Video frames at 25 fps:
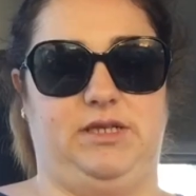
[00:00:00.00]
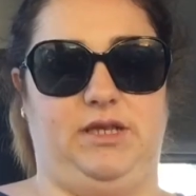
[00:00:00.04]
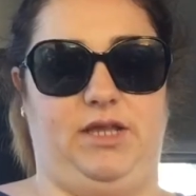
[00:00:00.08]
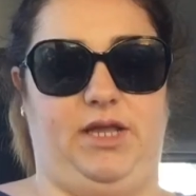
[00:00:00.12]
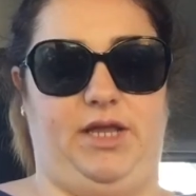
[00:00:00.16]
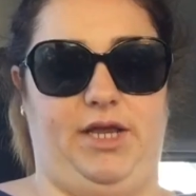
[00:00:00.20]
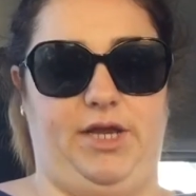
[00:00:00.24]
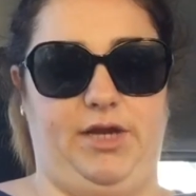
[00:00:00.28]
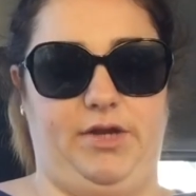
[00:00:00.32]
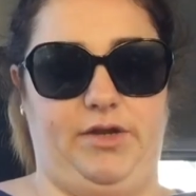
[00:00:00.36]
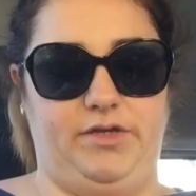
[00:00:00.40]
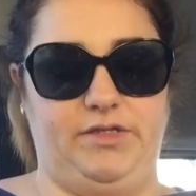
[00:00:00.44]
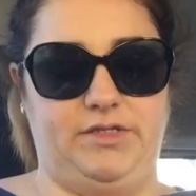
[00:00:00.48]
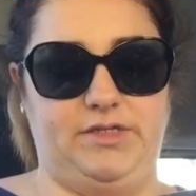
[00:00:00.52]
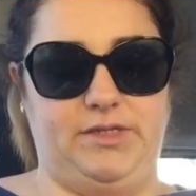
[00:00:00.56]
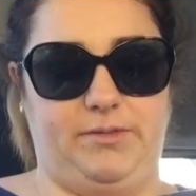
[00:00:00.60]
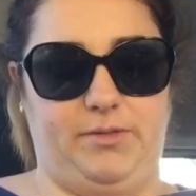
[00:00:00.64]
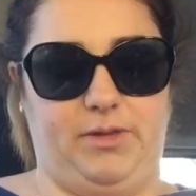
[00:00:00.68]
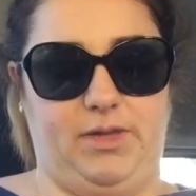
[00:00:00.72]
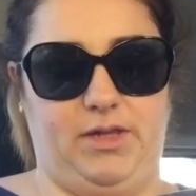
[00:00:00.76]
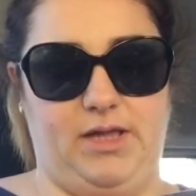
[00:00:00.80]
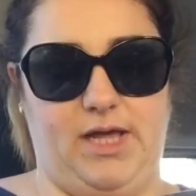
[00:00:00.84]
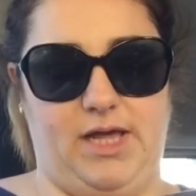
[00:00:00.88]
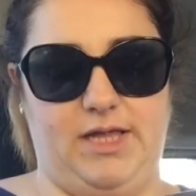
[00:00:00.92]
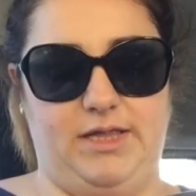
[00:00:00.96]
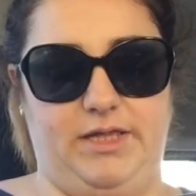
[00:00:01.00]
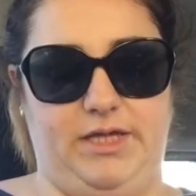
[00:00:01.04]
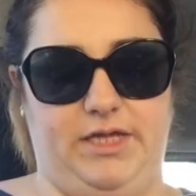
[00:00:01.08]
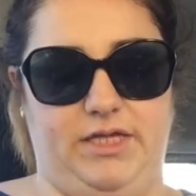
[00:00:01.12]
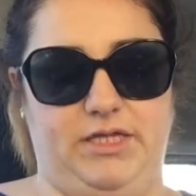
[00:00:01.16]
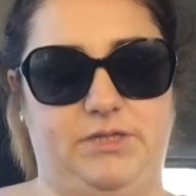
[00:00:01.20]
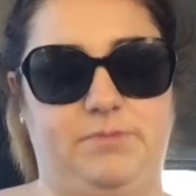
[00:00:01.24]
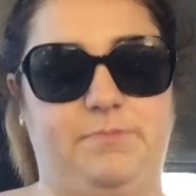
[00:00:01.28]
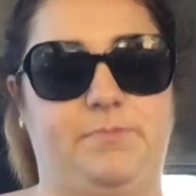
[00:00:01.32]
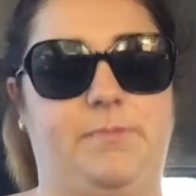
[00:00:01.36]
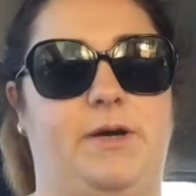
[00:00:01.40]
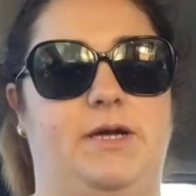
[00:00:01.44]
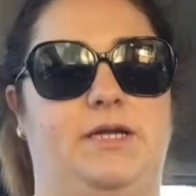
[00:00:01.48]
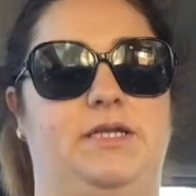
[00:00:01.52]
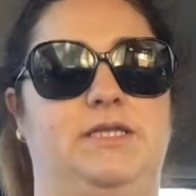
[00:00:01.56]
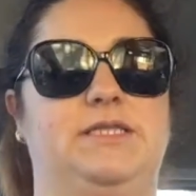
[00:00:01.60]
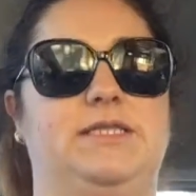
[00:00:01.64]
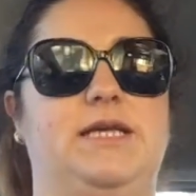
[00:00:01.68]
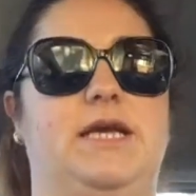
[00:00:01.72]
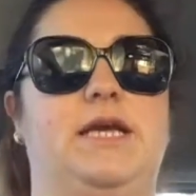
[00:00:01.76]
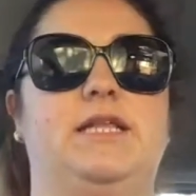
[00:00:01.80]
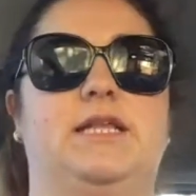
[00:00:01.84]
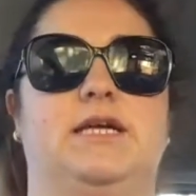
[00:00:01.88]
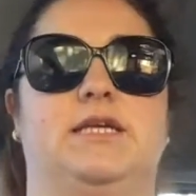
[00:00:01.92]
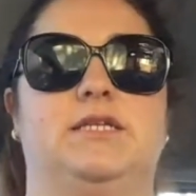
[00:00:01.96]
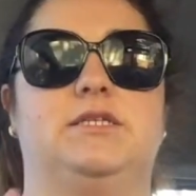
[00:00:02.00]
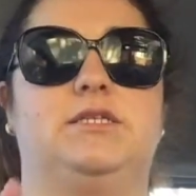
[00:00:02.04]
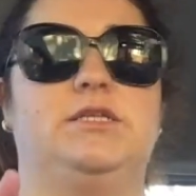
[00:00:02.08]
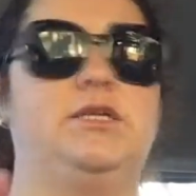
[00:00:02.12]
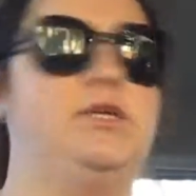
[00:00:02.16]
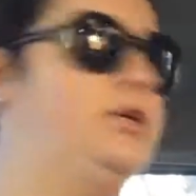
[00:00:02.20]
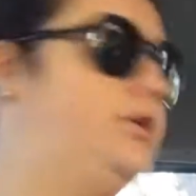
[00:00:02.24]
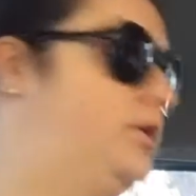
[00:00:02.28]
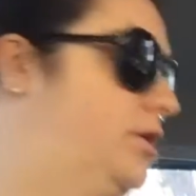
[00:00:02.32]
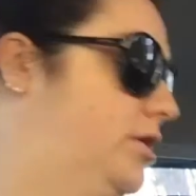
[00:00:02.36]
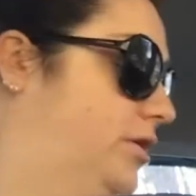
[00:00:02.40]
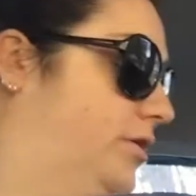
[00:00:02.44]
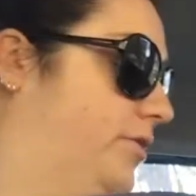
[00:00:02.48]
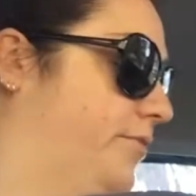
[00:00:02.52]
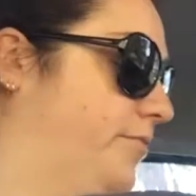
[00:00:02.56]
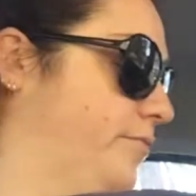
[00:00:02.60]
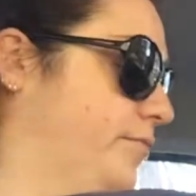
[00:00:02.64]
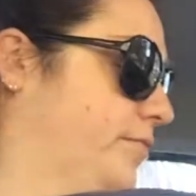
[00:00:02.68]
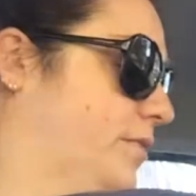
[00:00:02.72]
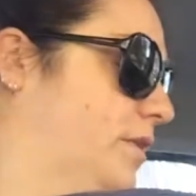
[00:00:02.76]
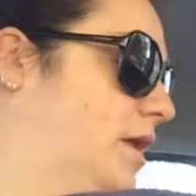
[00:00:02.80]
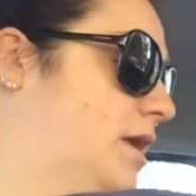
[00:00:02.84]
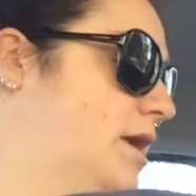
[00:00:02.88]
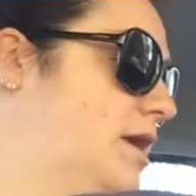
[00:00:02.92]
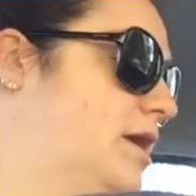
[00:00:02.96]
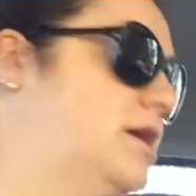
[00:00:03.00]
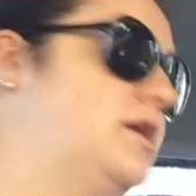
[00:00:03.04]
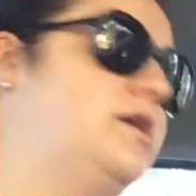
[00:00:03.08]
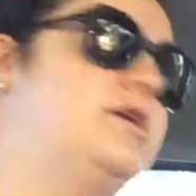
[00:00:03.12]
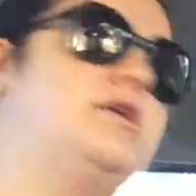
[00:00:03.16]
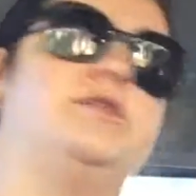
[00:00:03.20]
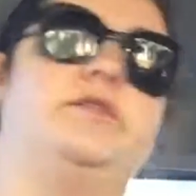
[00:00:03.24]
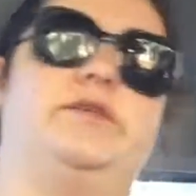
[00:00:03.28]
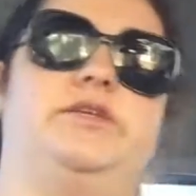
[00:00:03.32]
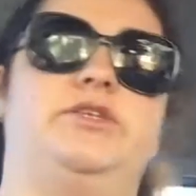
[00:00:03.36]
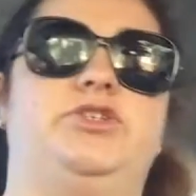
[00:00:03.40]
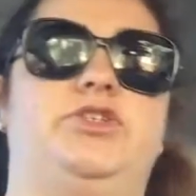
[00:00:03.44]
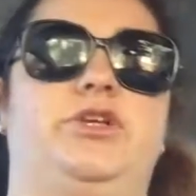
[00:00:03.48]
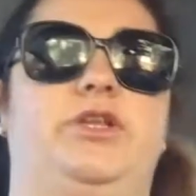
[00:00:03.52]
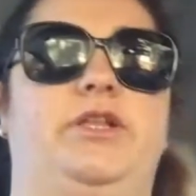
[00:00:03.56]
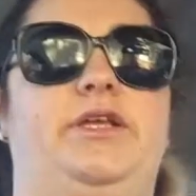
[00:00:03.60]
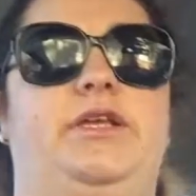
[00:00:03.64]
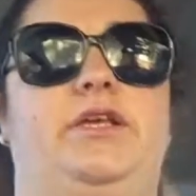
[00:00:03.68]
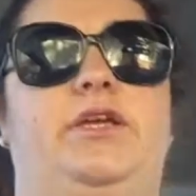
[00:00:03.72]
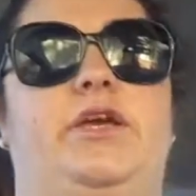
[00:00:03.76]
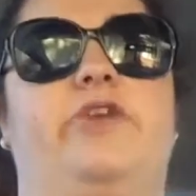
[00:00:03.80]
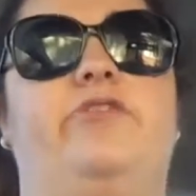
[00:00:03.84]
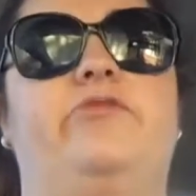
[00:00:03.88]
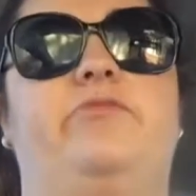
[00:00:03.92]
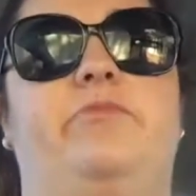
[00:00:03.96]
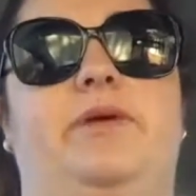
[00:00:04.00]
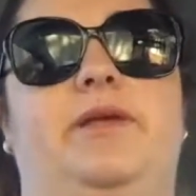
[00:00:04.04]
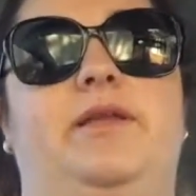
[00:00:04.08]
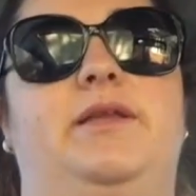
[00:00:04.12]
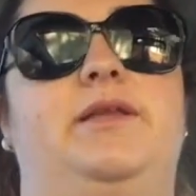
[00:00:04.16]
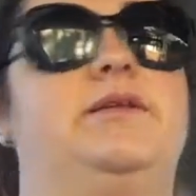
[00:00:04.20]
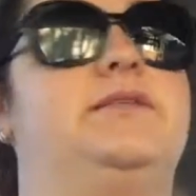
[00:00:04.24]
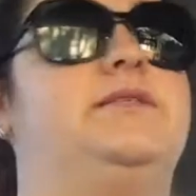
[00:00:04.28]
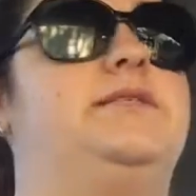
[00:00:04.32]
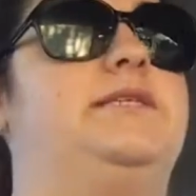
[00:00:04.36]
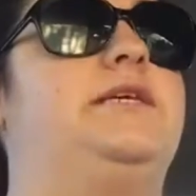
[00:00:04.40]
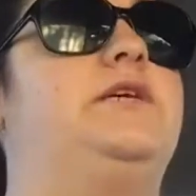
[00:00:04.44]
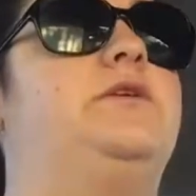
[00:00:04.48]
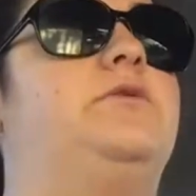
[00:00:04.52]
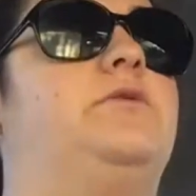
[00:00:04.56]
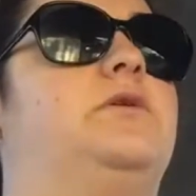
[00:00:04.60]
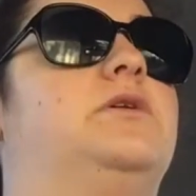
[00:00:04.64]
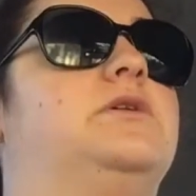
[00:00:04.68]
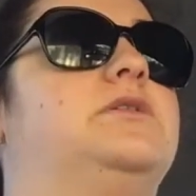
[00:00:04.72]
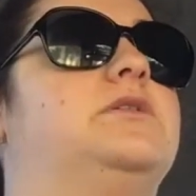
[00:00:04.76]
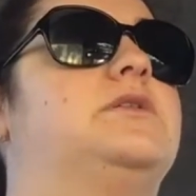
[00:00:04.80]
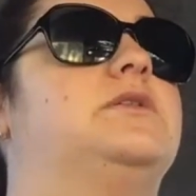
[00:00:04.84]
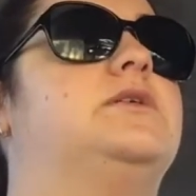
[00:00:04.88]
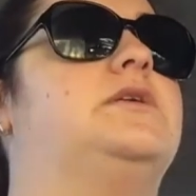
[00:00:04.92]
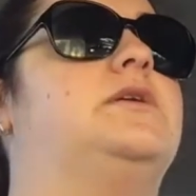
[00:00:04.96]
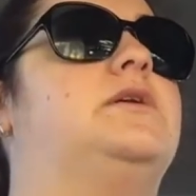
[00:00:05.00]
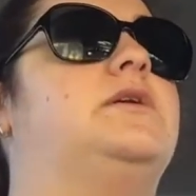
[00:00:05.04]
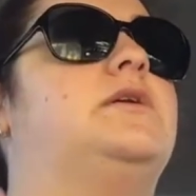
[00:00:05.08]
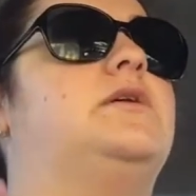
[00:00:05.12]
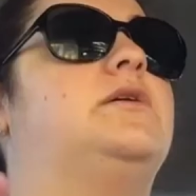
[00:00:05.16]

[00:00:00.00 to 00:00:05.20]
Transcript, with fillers: and you know in something like this. But in saying that too, the Australian government are dickwads.